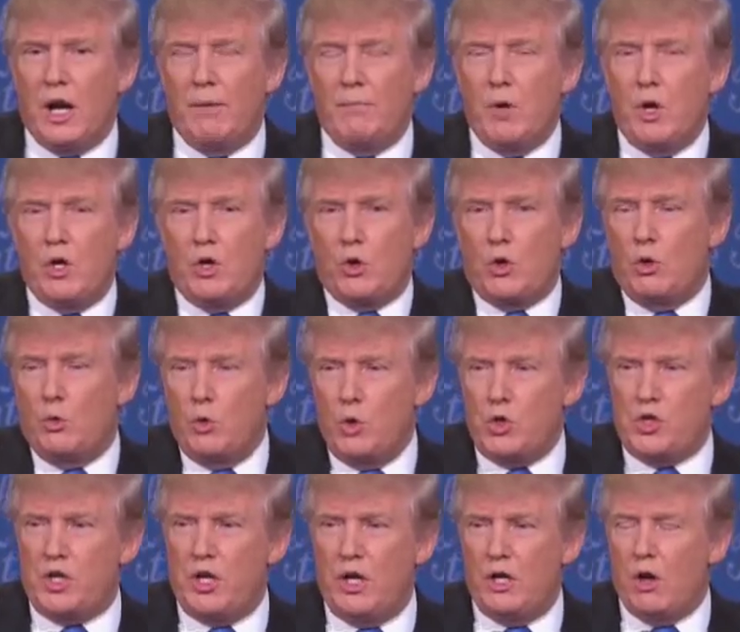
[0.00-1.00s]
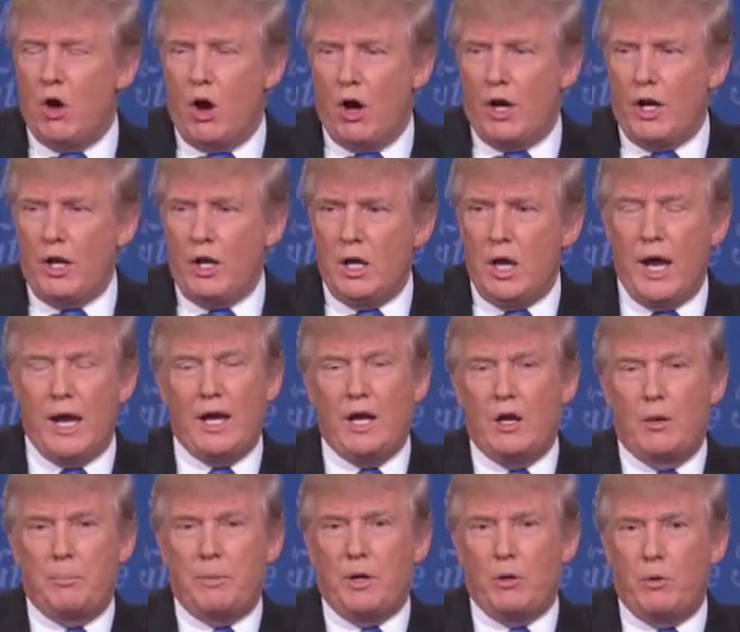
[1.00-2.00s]
I'm under a routine audit, and
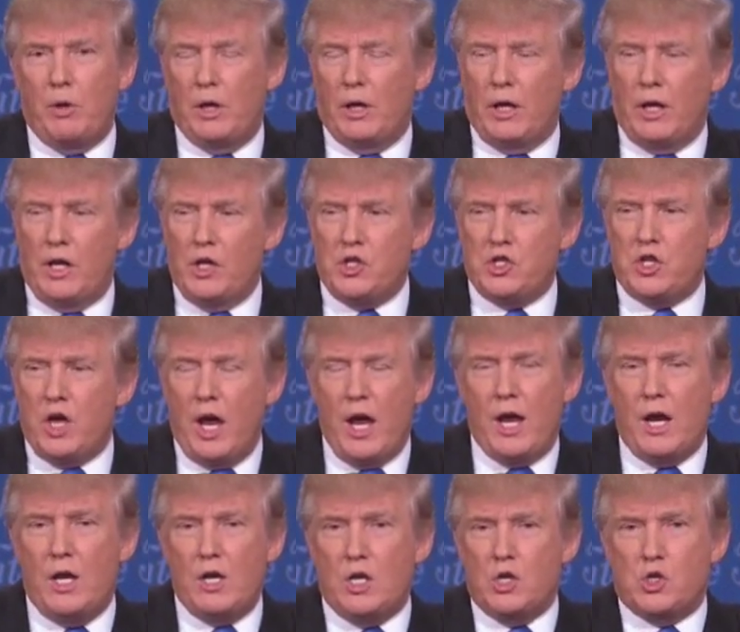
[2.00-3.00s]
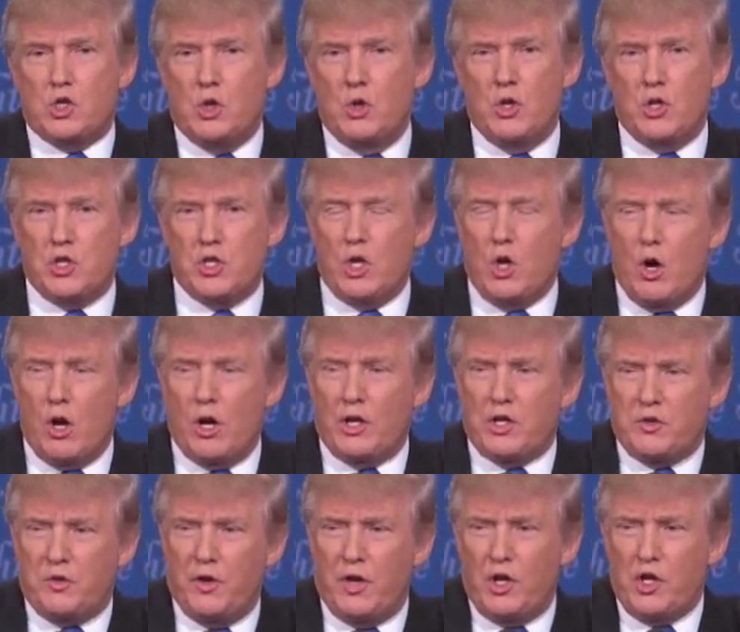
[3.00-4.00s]
it'll be released. And as soon as the
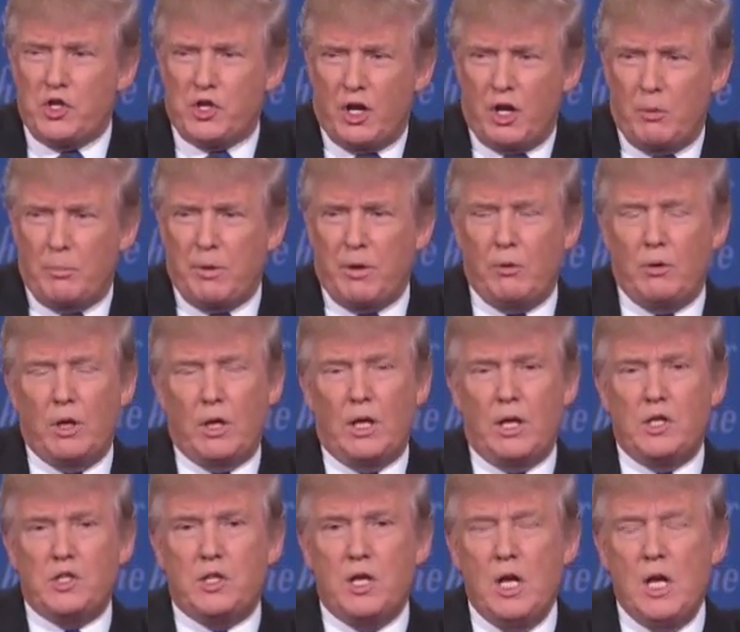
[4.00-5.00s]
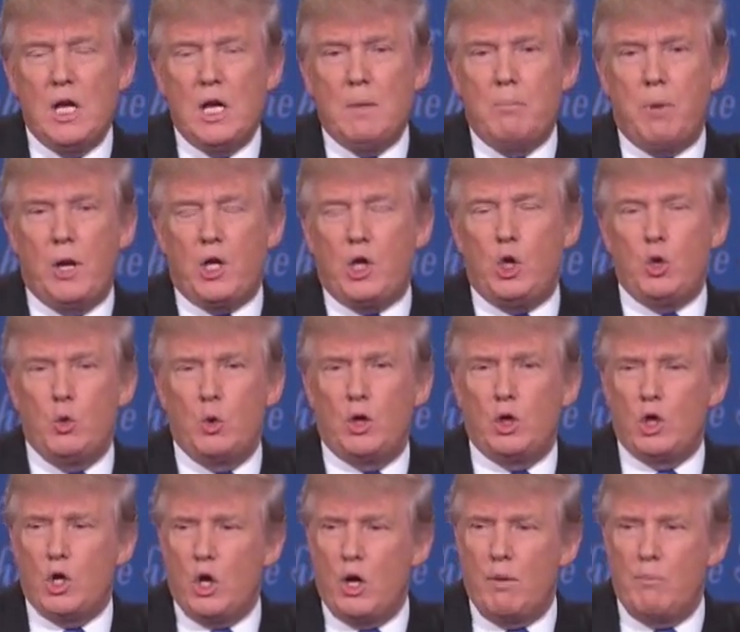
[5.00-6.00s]
audit's finished, it'll be released. But you will
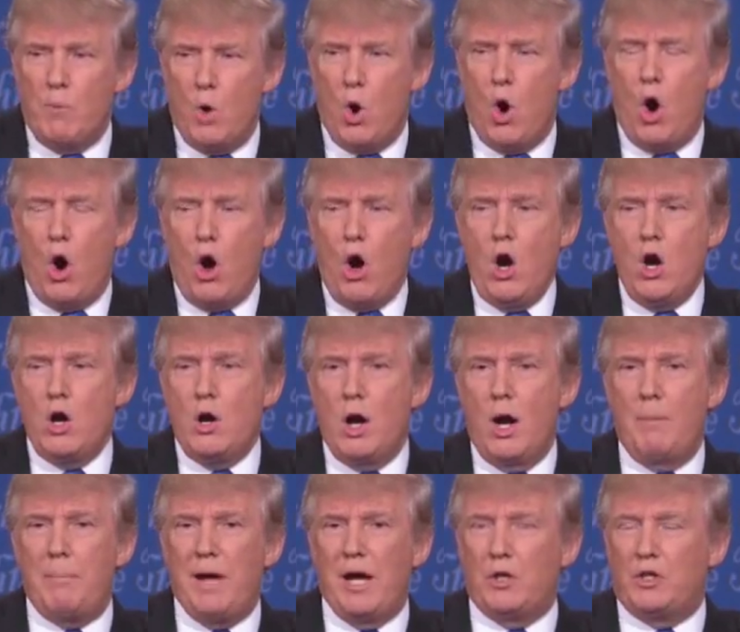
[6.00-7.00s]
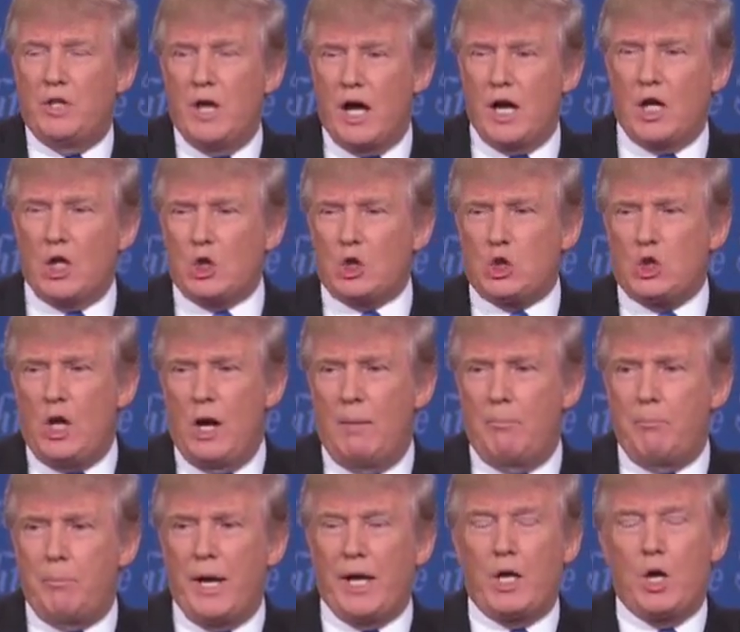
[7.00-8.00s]
learn more about Donald
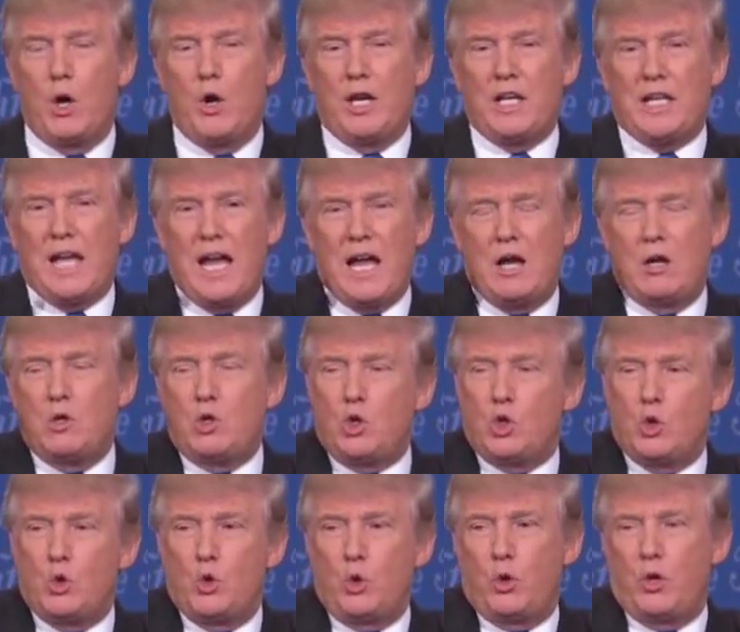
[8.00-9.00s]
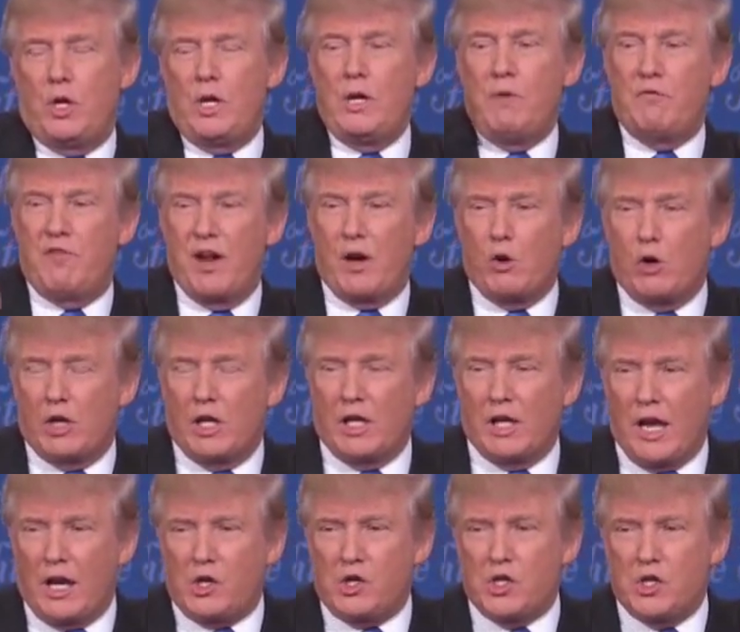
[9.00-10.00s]
Trump by going down to the federal
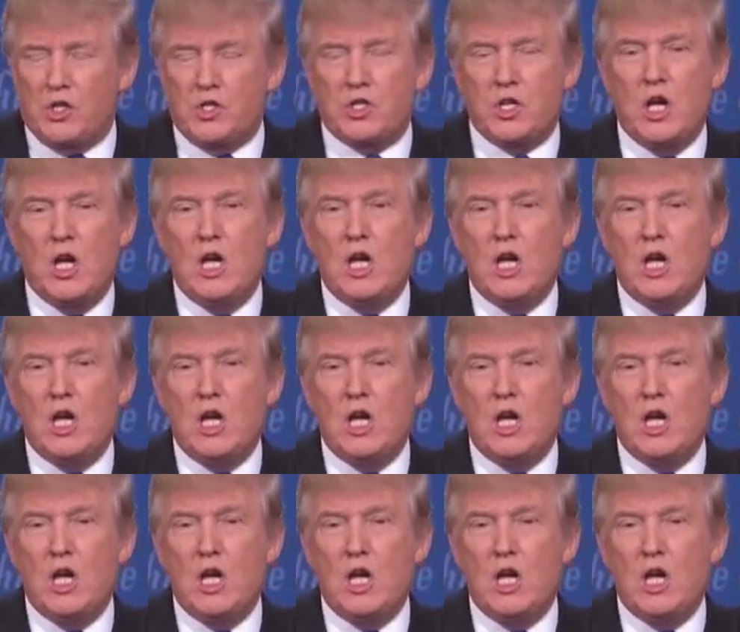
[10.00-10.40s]
elections,